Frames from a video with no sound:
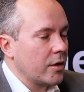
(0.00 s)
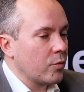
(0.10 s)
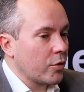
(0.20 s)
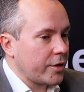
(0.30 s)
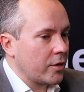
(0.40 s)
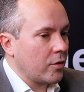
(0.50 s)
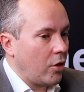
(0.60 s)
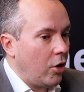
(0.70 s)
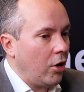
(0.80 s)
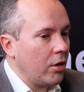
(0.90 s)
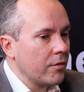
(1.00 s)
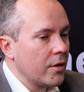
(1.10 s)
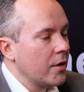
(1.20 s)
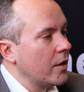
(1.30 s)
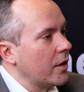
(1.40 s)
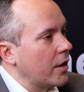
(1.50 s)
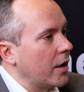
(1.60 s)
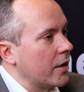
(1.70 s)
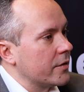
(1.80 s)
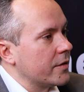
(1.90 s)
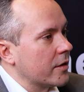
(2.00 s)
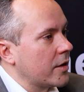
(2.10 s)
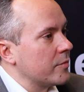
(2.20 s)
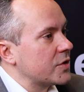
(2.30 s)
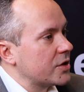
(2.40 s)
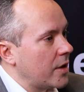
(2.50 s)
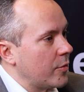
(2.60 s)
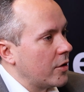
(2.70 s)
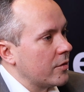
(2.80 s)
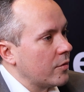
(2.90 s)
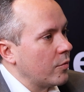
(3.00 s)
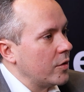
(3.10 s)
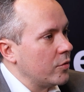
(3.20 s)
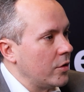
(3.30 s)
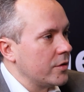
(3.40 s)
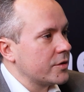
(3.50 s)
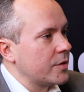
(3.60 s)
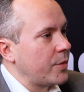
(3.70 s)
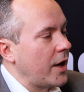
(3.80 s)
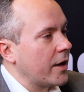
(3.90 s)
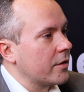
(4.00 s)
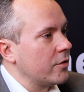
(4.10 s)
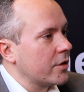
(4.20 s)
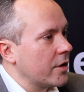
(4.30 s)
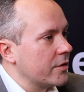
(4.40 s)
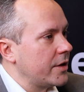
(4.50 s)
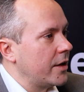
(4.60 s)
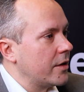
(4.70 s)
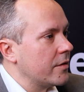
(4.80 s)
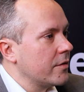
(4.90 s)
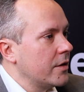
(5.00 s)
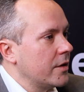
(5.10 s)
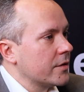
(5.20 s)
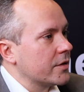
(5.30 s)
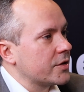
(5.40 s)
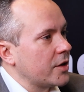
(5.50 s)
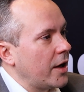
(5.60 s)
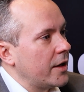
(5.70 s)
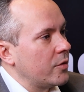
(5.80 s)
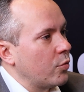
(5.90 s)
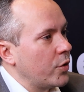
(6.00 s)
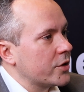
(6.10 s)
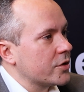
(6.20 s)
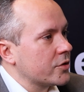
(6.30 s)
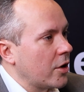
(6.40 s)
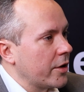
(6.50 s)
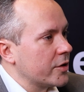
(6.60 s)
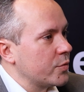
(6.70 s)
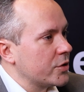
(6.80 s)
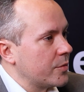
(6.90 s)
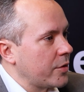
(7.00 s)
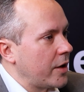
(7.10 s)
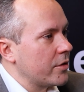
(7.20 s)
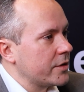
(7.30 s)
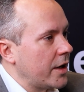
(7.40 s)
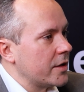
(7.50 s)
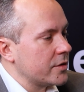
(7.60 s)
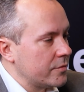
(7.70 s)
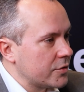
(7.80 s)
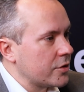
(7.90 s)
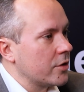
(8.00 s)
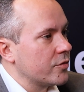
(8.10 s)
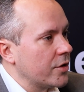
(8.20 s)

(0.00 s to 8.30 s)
working all, and come summer, we will sit back, look at our data, decide which targets we should prioritize and start